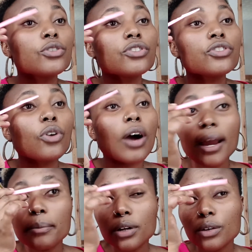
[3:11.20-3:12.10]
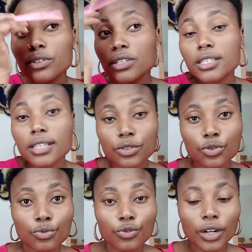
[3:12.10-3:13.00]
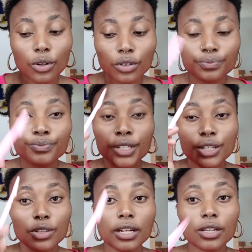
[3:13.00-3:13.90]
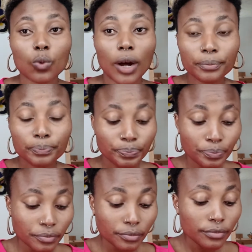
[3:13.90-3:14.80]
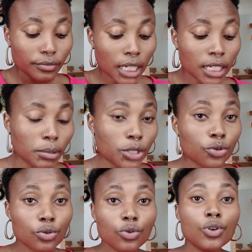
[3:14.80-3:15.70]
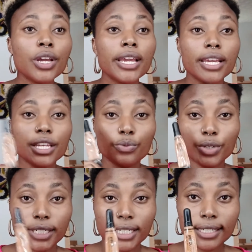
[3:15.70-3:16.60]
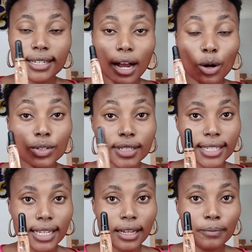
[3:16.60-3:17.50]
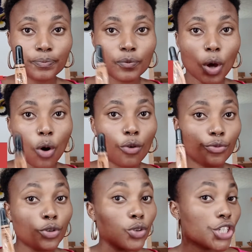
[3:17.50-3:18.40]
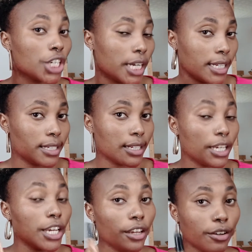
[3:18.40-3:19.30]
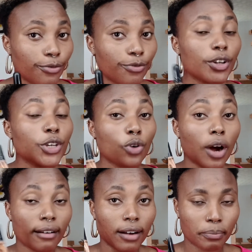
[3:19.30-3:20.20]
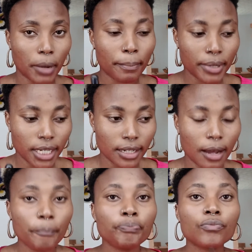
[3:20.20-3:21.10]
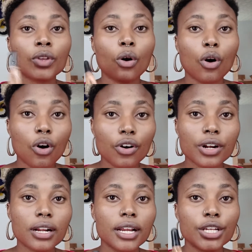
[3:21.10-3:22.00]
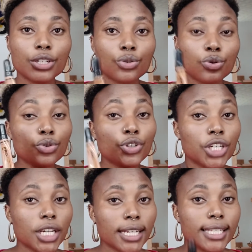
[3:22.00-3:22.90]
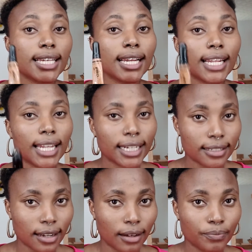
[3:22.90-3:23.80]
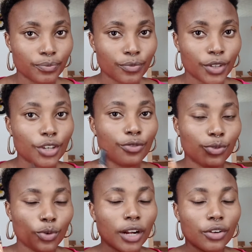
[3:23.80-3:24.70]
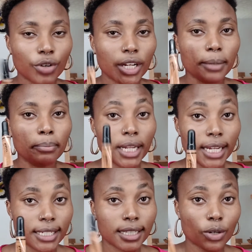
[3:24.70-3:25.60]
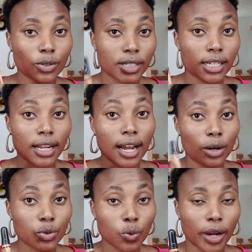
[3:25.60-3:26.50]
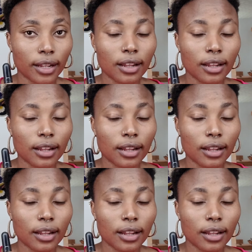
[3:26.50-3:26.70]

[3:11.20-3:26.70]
your eyebrows just as you move along. So that is 1. Number 2, you will need a concealer of your shade if you are a beginner, or 2 shades lighter if you can really blend the concealer out well.